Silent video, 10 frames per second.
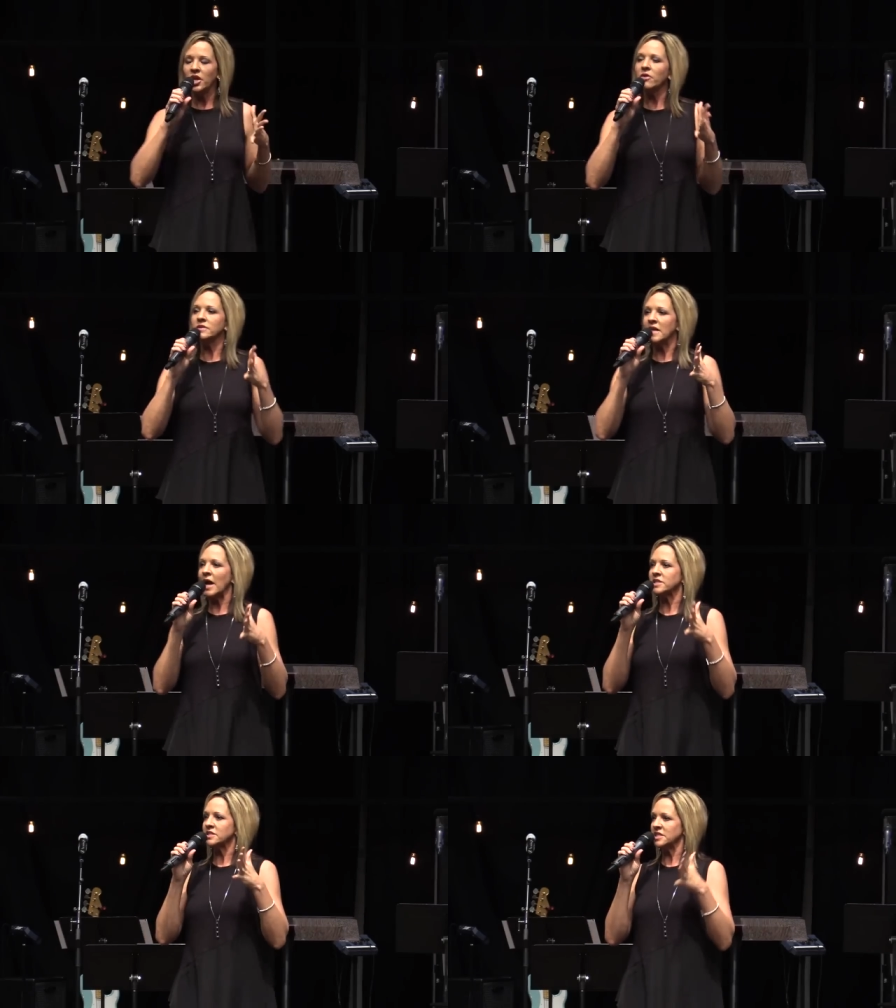No, it's
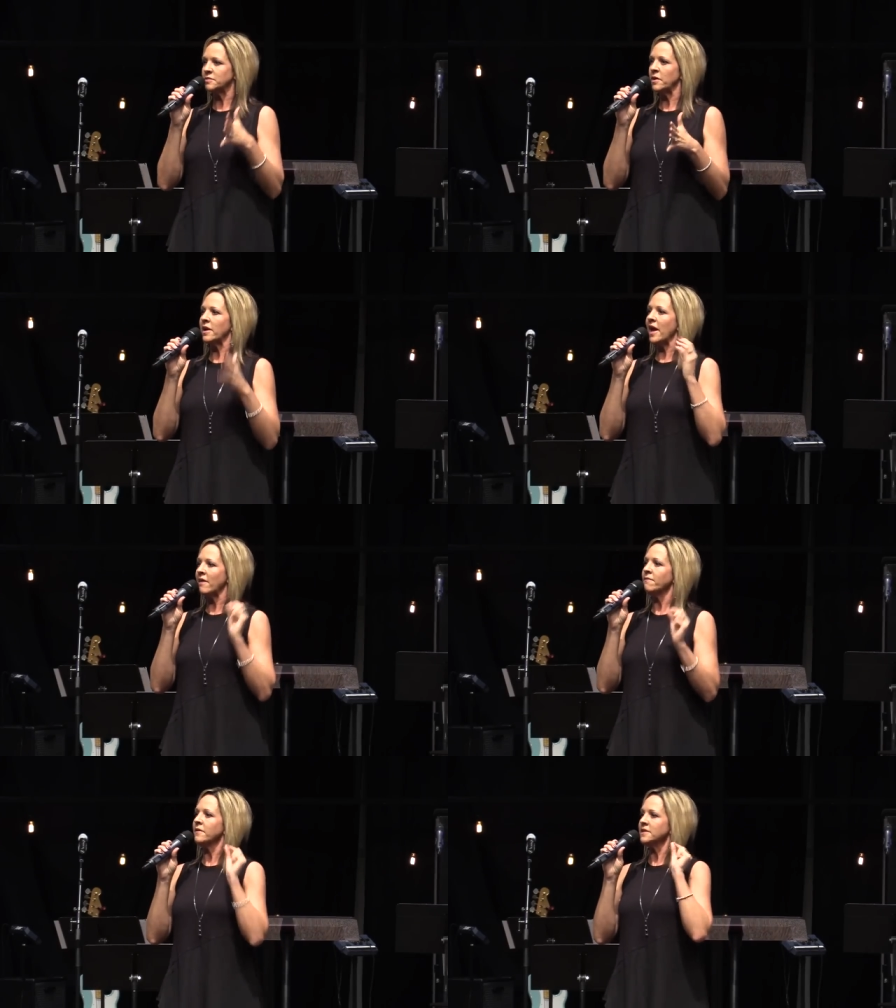actually spirit.
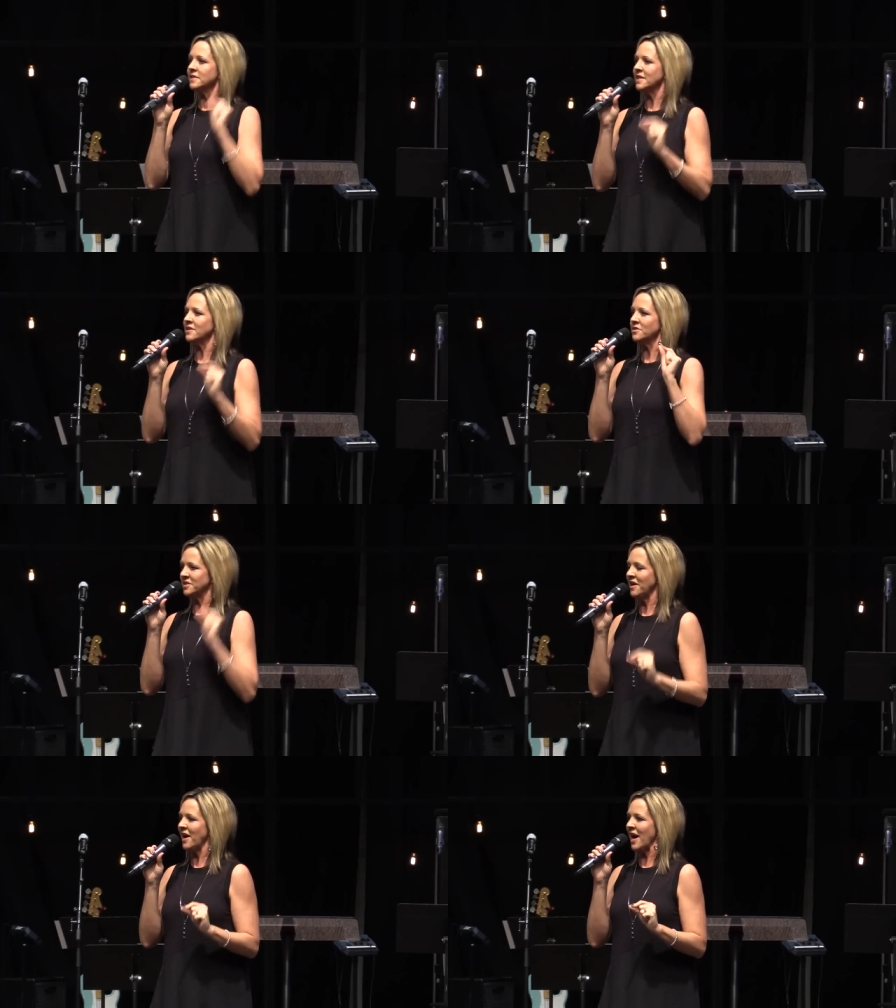Every single
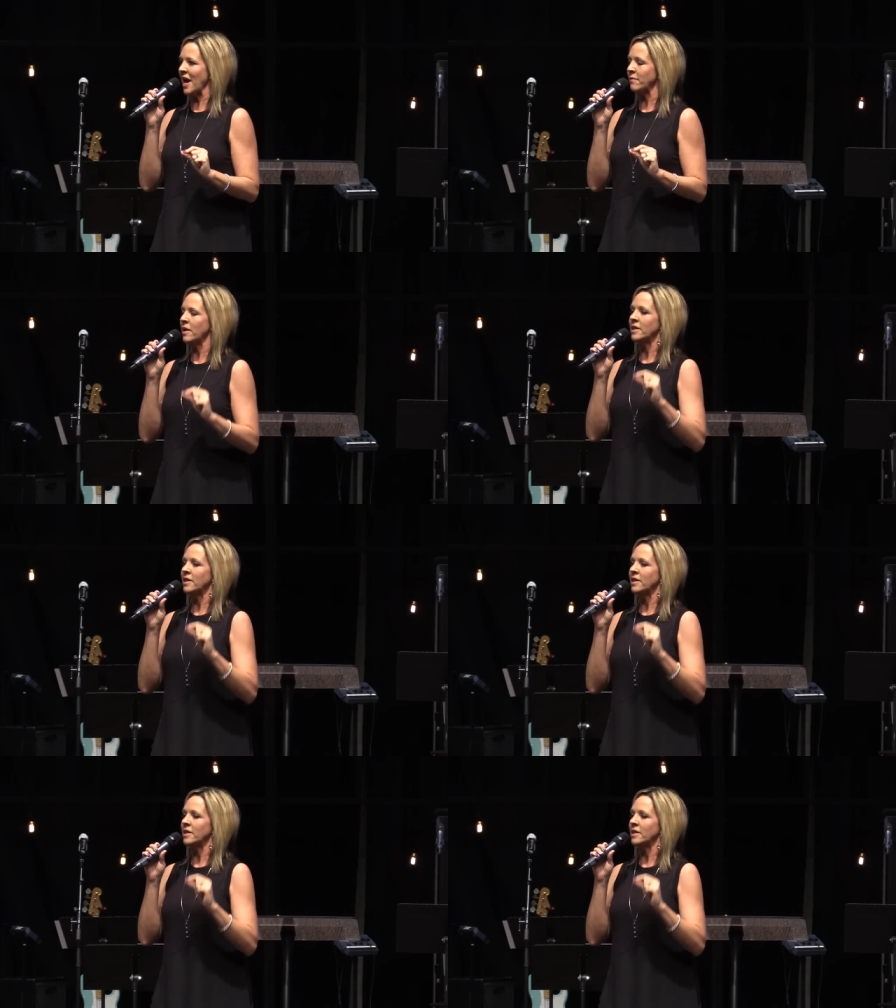time